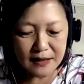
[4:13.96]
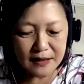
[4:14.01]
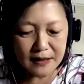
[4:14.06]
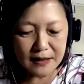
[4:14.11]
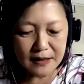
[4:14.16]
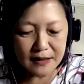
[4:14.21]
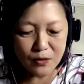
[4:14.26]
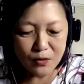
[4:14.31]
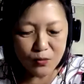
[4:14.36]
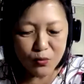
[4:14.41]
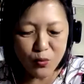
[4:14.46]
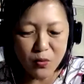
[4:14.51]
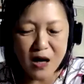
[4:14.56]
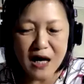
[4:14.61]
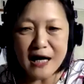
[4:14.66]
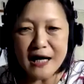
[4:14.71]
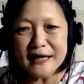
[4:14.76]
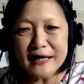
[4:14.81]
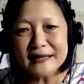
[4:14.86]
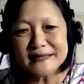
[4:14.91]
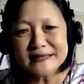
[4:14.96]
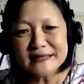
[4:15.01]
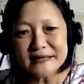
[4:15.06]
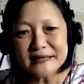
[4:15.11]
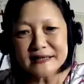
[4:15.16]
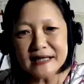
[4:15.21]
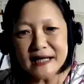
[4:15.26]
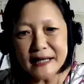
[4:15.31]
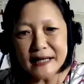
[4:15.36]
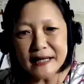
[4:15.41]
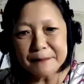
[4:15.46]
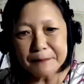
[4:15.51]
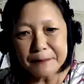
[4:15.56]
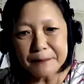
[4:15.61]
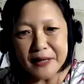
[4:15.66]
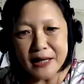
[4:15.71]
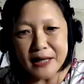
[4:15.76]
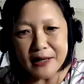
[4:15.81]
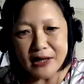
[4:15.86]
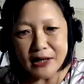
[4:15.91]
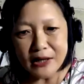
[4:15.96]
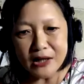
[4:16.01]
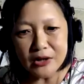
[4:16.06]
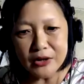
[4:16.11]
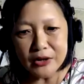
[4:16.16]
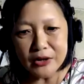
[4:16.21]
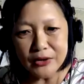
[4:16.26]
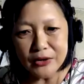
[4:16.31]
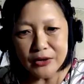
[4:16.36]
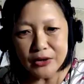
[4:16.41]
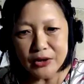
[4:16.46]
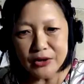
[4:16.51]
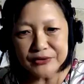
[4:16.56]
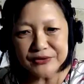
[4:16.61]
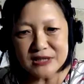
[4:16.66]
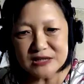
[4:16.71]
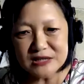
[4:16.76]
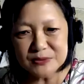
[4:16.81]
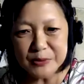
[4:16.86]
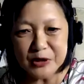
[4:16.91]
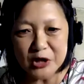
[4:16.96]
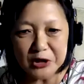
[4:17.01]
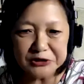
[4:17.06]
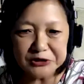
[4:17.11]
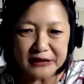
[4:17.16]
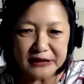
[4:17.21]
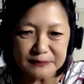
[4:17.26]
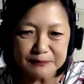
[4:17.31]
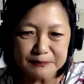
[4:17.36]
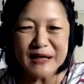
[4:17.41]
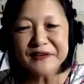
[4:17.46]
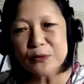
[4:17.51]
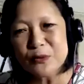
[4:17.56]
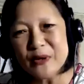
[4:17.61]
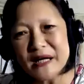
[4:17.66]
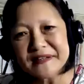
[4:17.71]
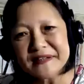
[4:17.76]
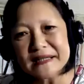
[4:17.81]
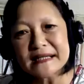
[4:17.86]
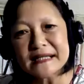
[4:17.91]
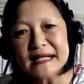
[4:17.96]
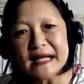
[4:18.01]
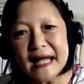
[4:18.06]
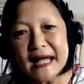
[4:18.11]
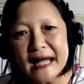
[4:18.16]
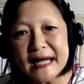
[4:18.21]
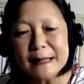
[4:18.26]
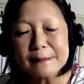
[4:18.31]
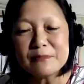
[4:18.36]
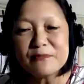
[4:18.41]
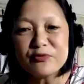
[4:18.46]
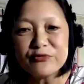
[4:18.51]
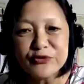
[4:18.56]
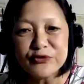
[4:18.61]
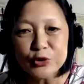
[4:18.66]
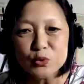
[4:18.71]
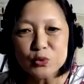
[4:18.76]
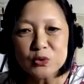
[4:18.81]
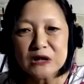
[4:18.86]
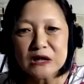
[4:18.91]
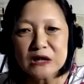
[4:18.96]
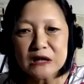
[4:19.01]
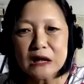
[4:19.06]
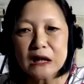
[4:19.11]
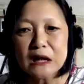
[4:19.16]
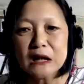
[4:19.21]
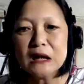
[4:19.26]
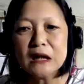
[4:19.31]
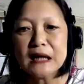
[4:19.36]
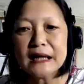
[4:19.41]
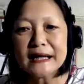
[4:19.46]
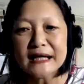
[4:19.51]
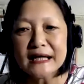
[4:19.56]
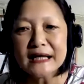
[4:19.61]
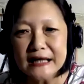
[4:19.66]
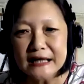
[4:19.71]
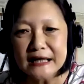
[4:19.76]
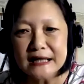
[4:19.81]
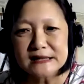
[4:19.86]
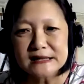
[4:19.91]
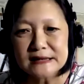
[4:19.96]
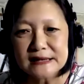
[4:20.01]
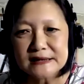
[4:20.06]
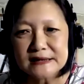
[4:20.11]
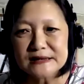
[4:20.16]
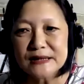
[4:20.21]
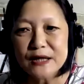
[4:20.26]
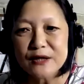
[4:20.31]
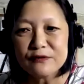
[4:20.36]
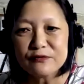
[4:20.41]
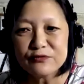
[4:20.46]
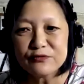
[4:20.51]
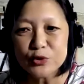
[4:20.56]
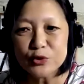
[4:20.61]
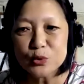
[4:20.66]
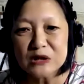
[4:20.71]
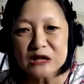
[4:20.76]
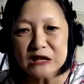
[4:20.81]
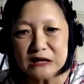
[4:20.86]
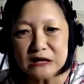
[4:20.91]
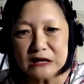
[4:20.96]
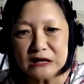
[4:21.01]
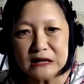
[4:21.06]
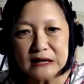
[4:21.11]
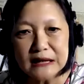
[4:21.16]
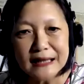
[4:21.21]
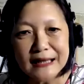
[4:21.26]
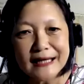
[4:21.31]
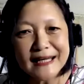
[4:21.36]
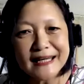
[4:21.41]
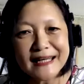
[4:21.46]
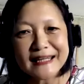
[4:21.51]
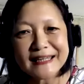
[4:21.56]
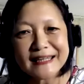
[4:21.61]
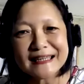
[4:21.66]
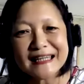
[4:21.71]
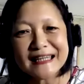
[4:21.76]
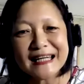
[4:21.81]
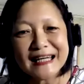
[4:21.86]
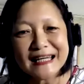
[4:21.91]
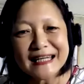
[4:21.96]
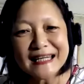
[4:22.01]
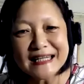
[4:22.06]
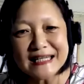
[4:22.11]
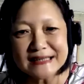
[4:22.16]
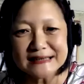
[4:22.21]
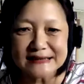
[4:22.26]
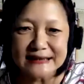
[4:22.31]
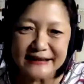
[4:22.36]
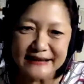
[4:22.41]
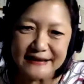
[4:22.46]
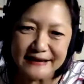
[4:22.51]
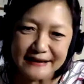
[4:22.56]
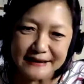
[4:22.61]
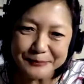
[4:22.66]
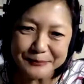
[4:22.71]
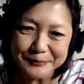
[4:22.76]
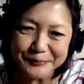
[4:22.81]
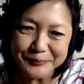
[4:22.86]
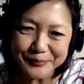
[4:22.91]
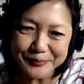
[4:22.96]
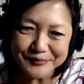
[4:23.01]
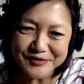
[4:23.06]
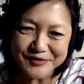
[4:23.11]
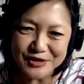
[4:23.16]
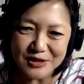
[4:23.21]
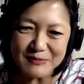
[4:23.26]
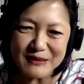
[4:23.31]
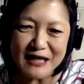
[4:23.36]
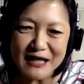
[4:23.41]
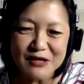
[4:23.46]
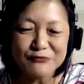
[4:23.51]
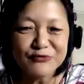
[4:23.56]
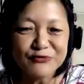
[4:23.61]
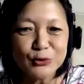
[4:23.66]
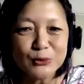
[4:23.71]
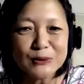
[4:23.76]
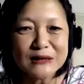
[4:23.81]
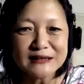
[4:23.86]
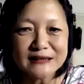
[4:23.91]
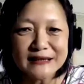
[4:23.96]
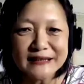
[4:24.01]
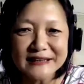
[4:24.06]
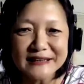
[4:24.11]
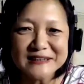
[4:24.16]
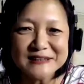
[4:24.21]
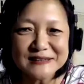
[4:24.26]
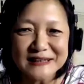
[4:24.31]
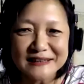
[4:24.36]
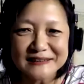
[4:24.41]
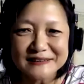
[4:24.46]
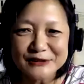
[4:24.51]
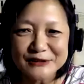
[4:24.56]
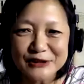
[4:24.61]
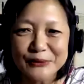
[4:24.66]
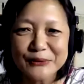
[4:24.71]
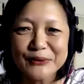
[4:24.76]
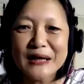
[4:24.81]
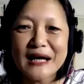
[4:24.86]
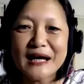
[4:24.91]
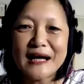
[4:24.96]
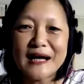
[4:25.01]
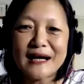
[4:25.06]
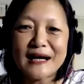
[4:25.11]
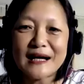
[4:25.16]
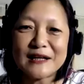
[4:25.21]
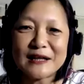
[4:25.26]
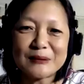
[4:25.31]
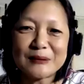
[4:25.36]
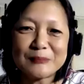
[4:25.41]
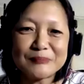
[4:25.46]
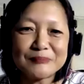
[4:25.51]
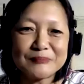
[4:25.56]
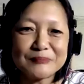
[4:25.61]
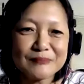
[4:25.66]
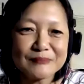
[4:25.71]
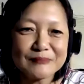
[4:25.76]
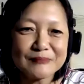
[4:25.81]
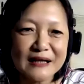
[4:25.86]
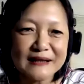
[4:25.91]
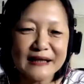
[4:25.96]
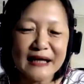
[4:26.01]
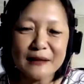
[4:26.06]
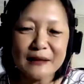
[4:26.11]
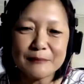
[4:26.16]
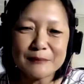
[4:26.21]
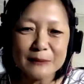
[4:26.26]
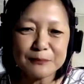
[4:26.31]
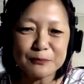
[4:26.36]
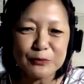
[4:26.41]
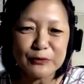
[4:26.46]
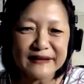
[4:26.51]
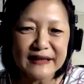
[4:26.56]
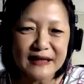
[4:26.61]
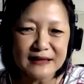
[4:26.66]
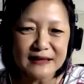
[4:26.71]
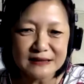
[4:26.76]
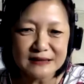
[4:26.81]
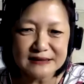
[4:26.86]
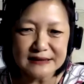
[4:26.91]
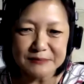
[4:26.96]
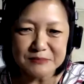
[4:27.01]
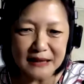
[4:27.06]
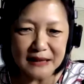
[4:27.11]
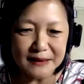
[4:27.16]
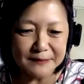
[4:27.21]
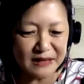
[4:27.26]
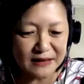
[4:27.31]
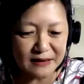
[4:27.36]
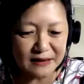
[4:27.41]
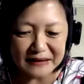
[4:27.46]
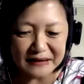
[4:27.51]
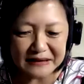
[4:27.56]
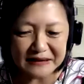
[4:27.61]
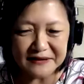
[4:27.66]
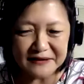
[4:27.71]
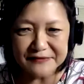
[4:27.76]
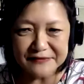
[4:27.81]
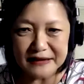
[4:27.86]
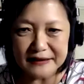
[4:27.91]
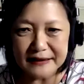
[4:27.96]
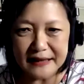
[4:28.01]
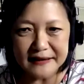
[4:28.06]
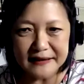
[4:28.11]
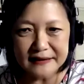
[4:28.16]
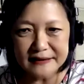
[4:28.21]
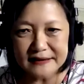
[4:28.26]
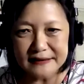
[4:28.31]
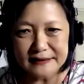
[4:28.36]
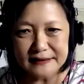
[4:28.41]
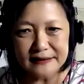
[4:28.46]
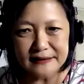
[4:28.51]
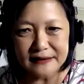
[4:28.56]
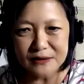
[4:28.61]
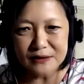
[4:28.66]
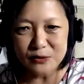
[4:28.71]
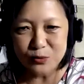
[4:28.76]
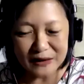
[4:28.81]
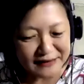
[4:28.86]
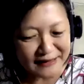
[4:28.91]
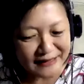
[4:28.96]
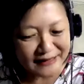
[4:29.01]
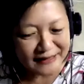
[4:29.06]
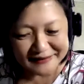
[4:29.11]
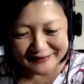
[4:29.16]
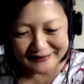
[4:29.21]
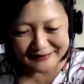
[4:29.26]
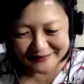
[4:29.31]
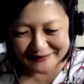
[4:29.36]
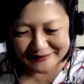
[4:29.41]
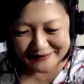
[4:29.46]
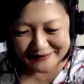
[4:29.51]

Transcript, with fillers: why did I embark on this project? By the way, the name Fugal Ease is Fugal and easy. So it became Fugaleze. And so um, I came up with that sometime in the middle of the night, uh, one night, and